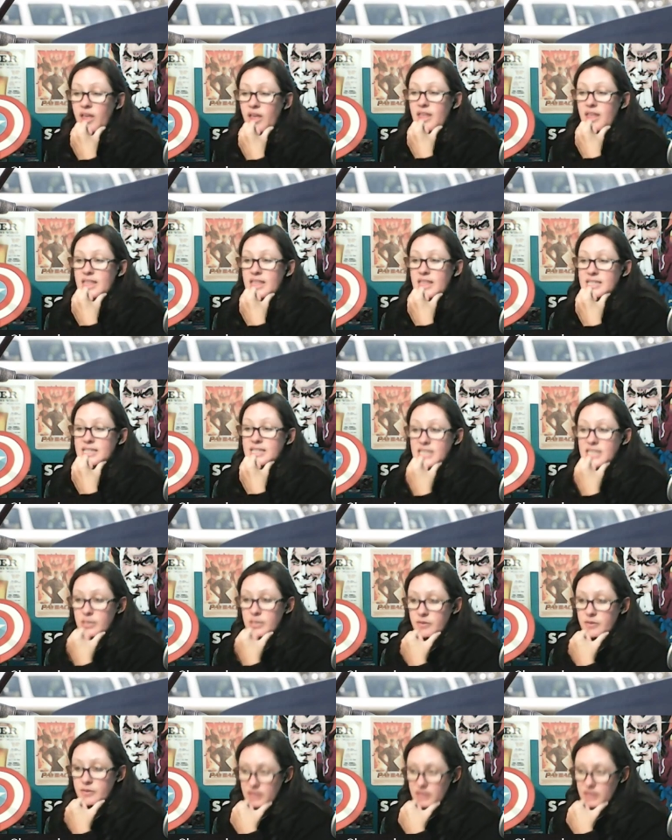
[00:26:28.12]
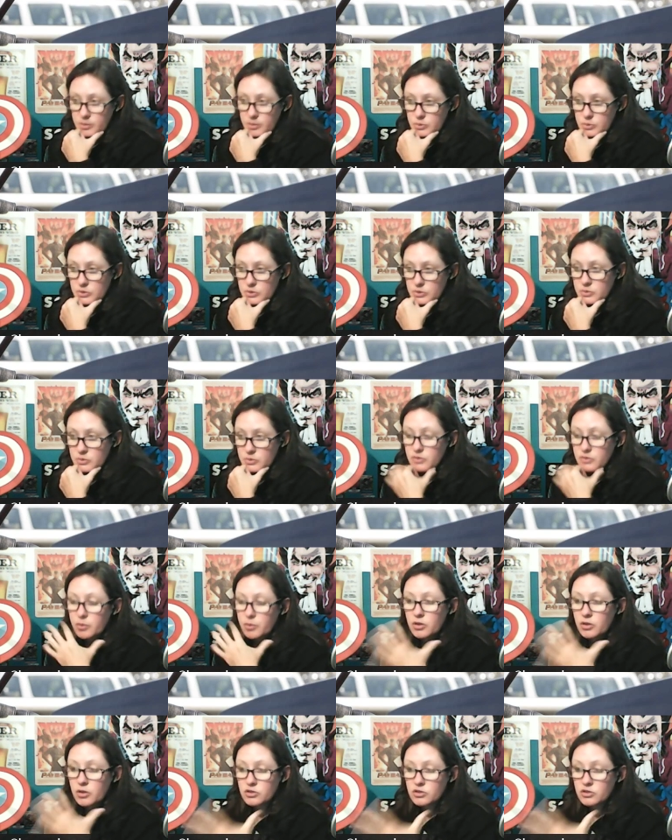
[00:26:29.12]
this team of Deadpools was from
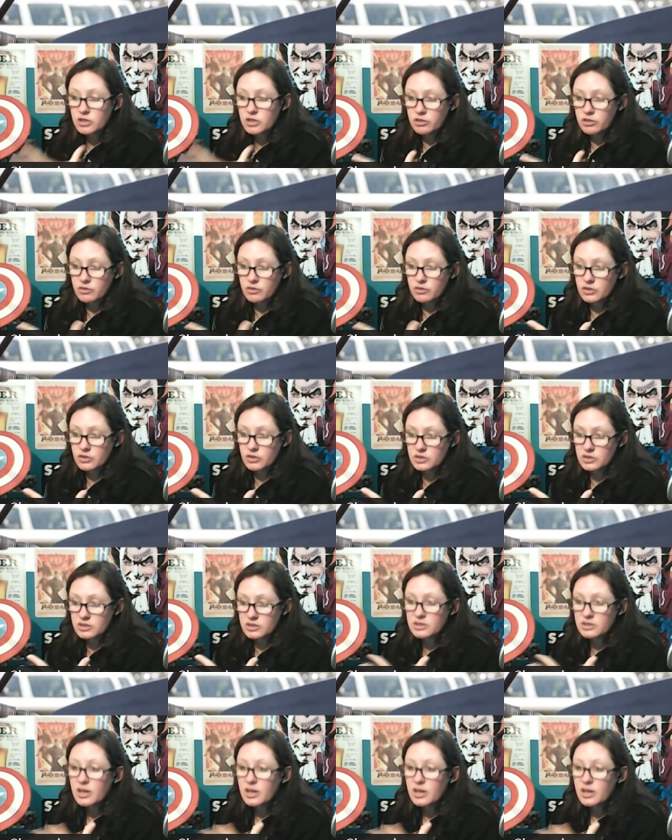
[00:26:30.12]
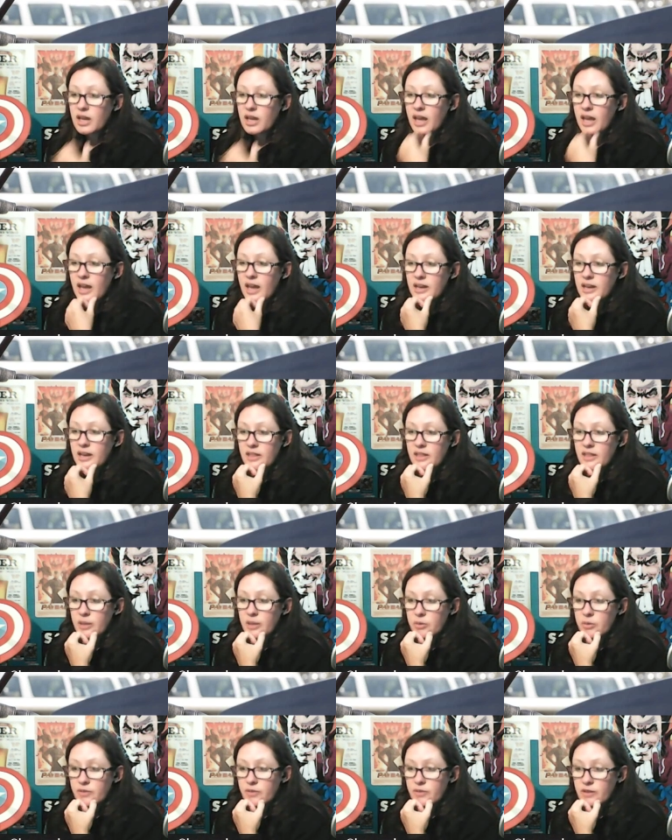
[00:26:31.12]
alternate universes, and they
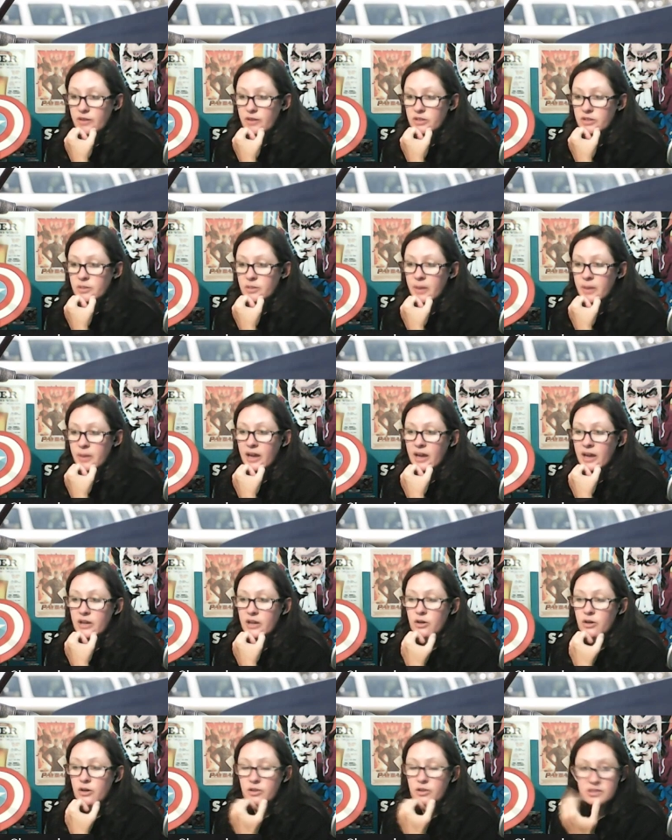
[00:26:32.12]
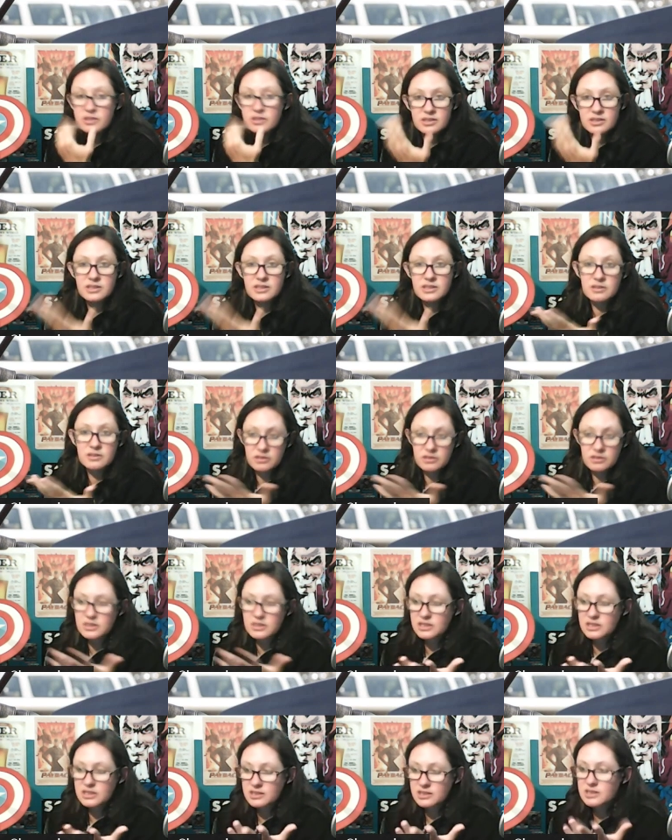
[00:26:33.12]
were founded by Earth's
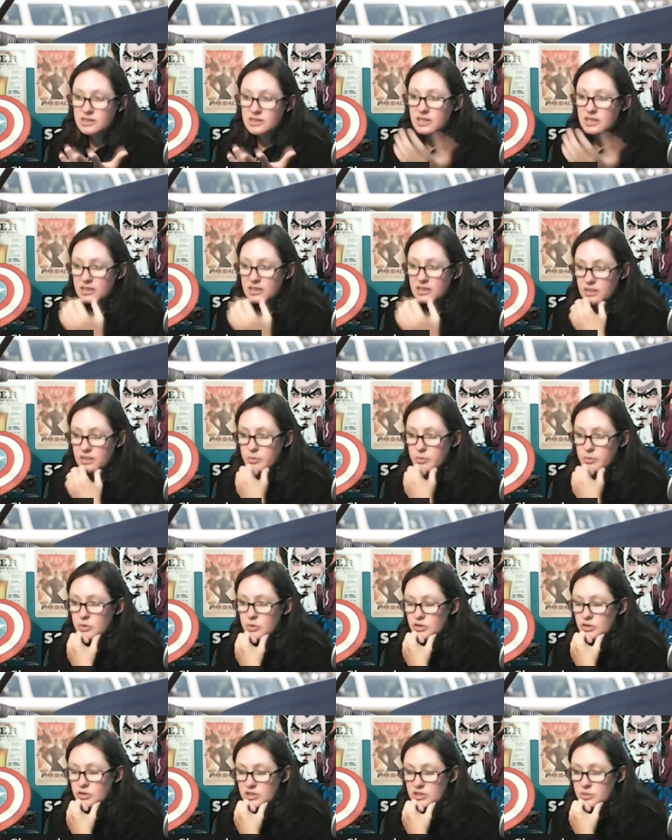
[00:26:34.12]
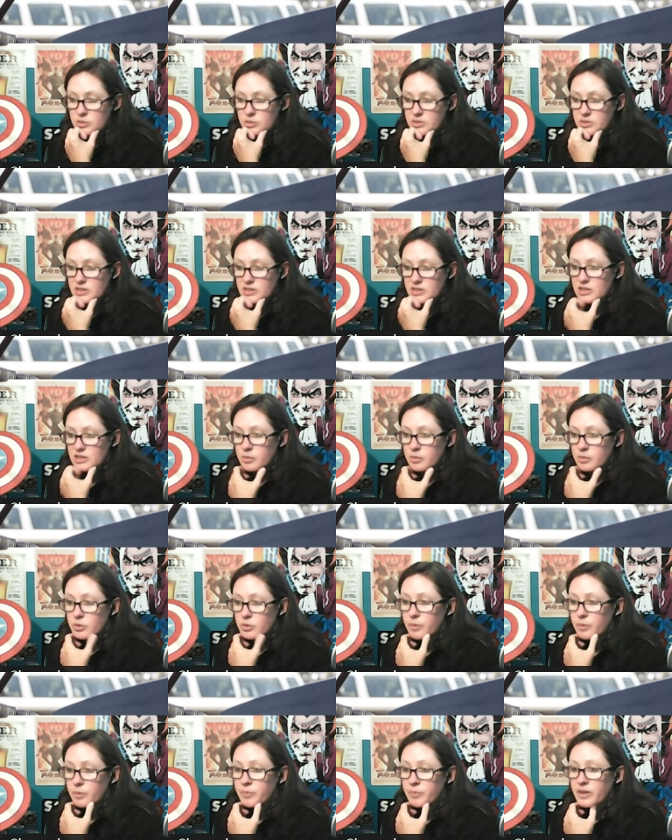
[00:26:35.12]
616 Deadpool or 616
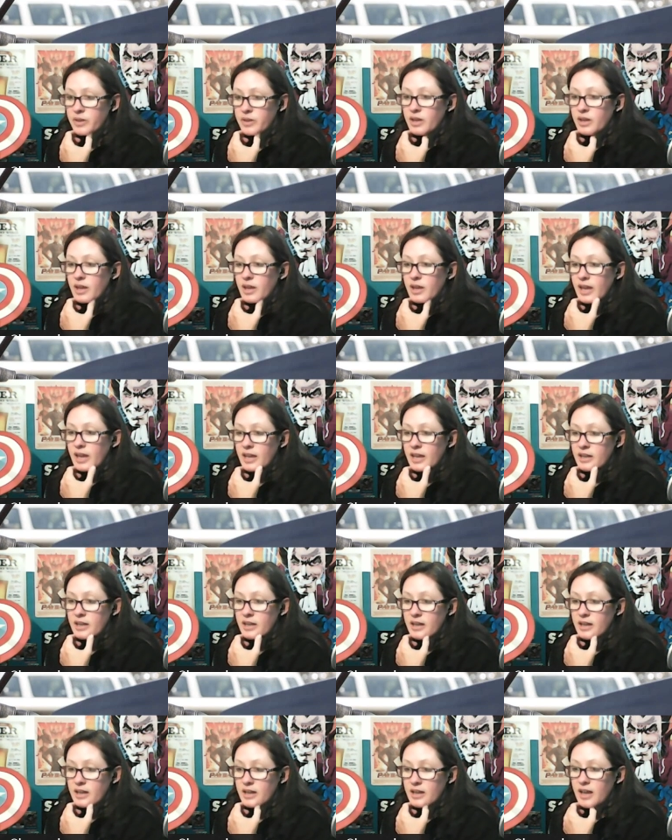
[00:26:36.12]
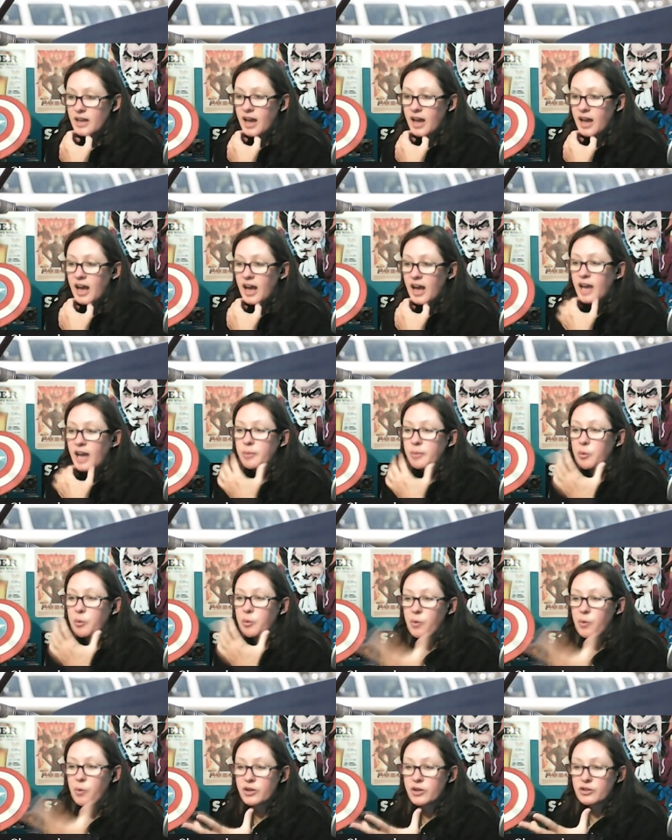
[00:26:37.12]
Deadpool. And I'm
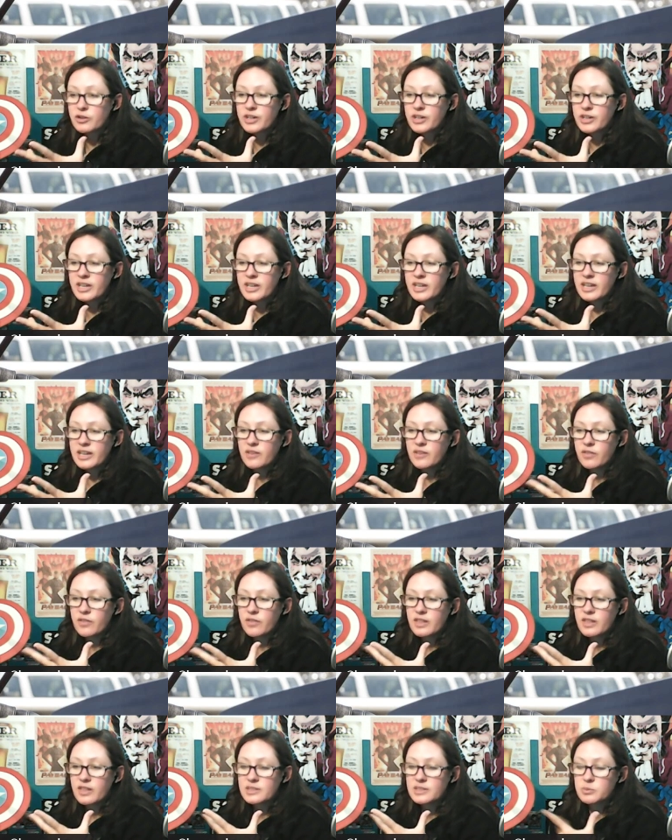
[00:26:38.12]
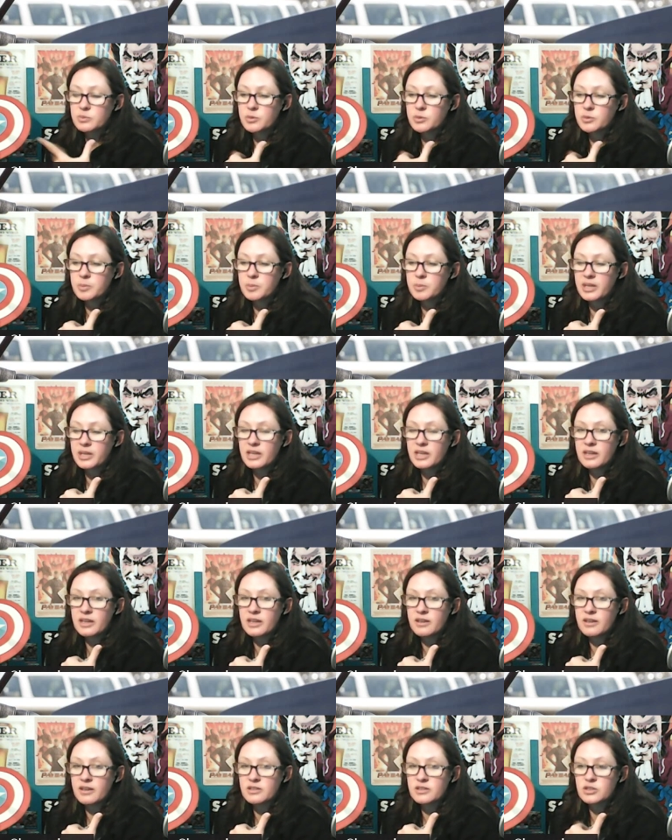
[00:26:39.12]
wondering if this will
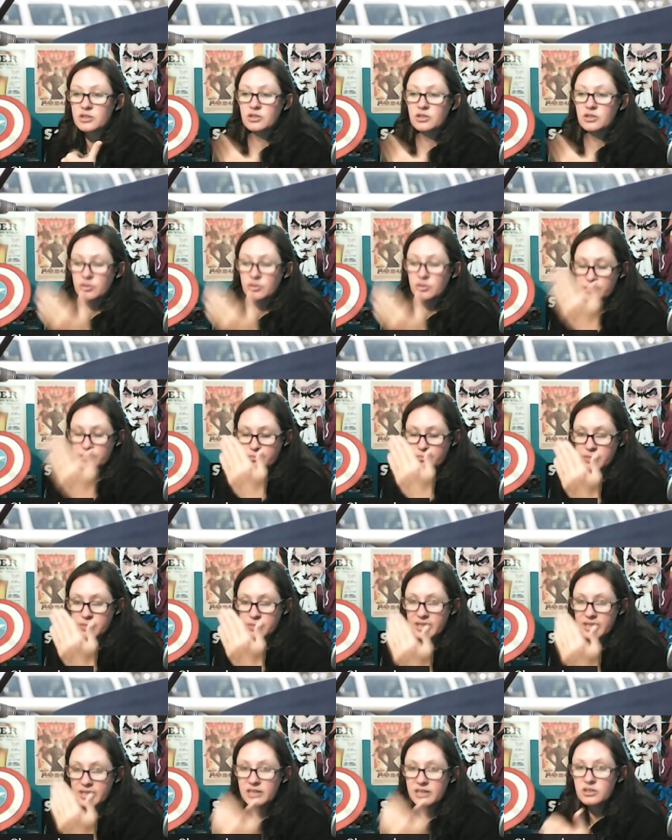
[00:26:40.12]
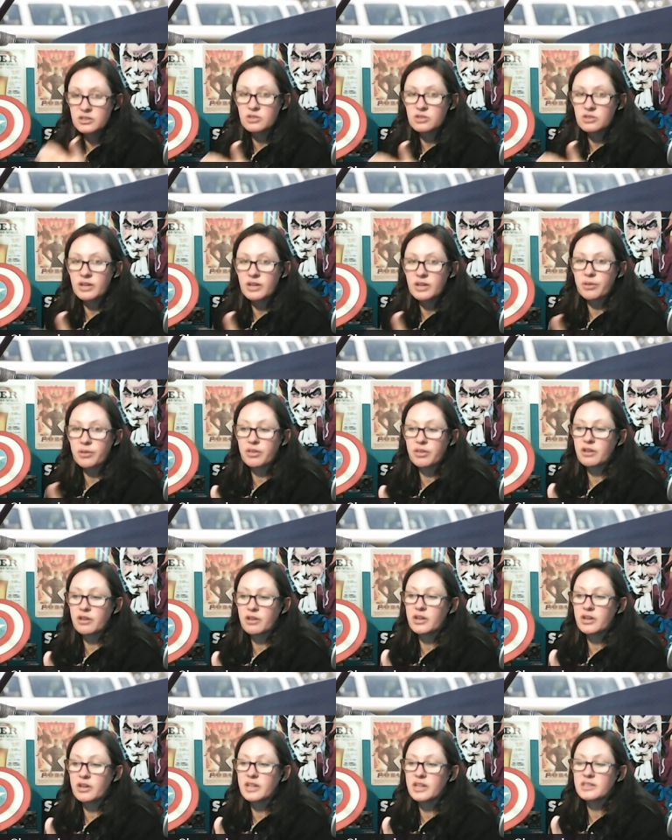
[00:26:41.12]
be to to bleed into I was
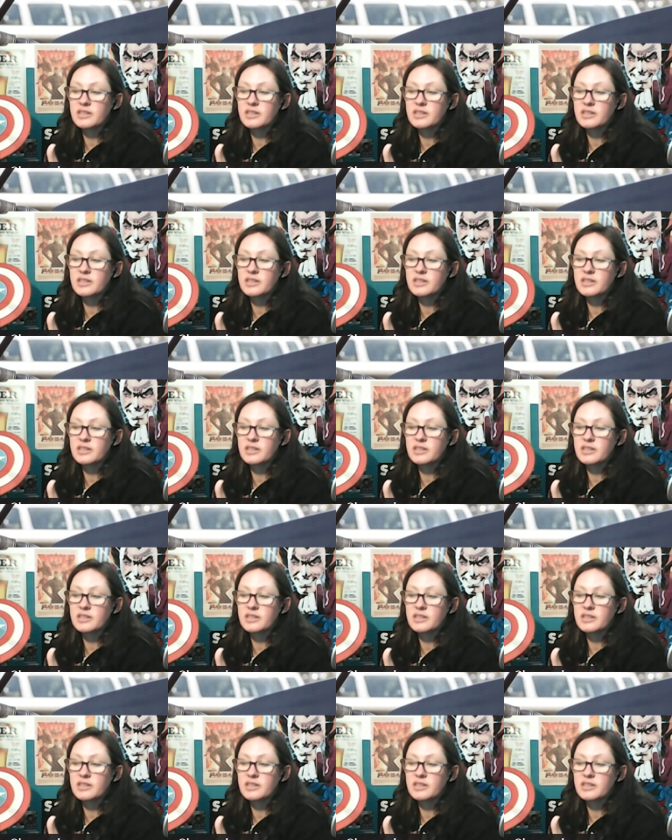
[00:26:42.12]
you're reading my